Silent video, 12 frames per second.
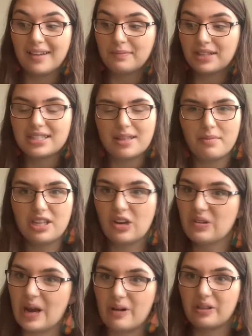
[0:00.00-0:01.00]
please let me know
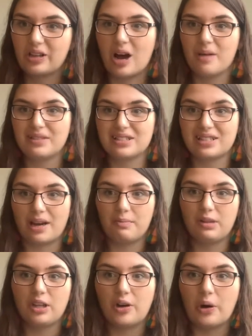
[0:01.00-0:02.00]
down in the comments down
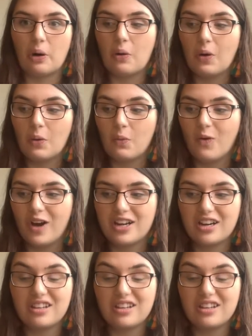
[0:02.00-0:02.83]
below what